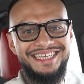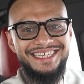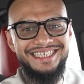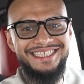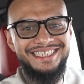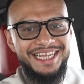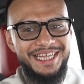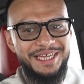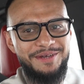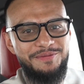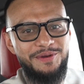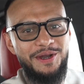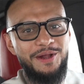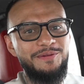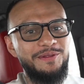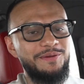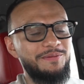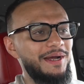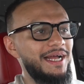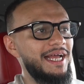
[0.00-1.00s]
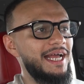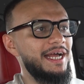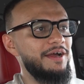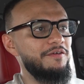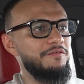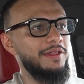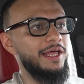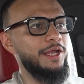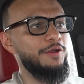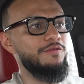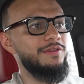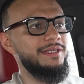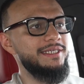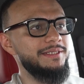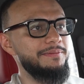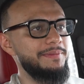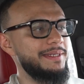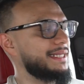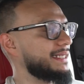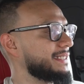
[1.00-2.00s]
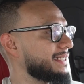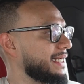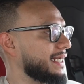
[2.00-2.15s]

Second problem I have, a lot of these meetings,